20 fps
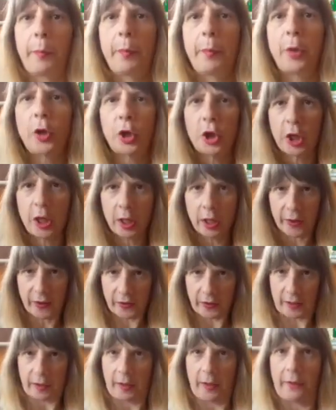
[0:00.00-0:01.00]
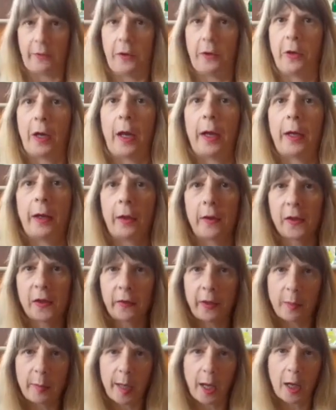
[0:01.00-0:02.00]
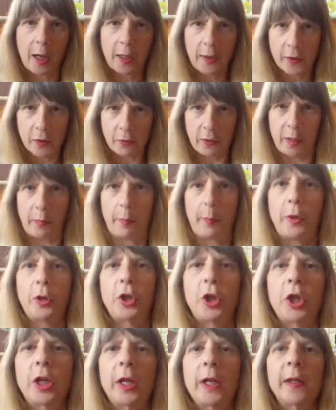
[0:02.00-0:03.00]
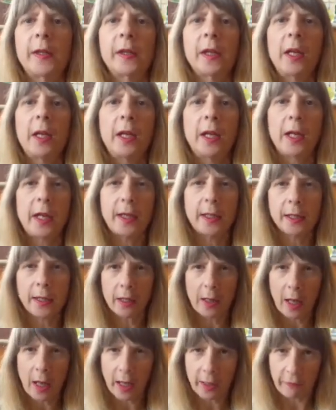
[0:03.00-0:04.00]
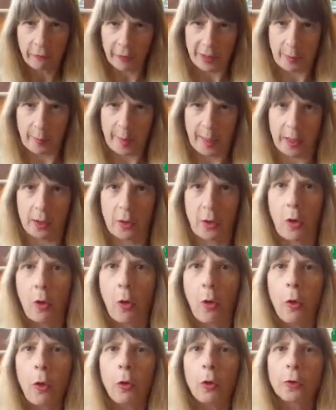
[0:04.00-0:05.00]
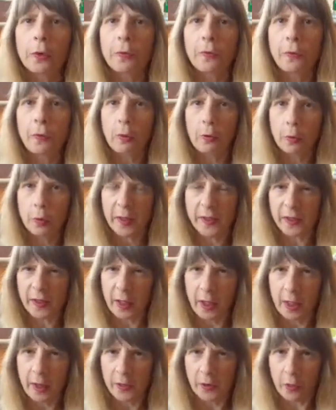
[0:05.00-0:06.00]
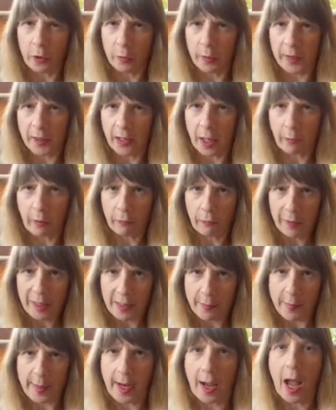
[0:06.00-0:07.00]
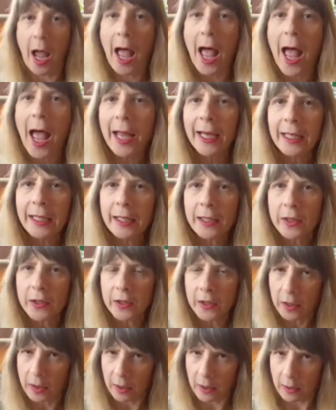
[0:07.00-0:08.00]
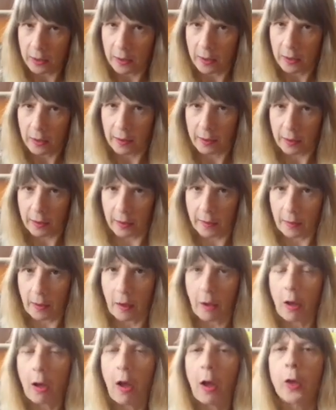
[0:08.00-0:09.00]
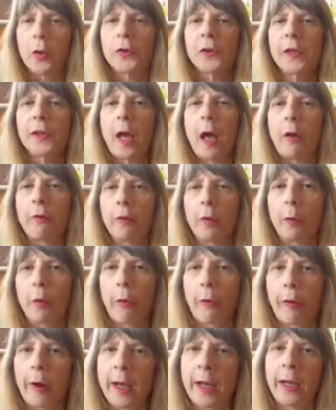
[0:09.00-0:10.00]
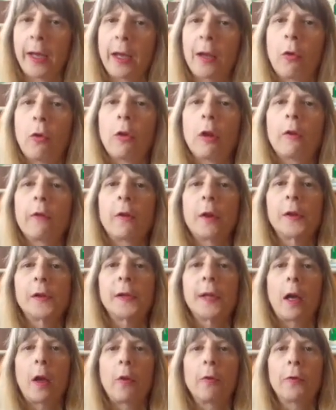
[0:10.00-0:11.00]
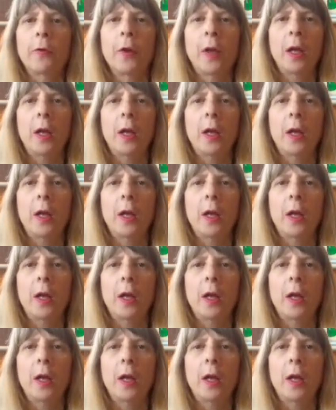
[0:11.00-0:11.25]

pushing us, if you like, something behind us really pushing us into life, really being called forwards. It's almost like we're really behind our whole self. We're bringing all of ourselves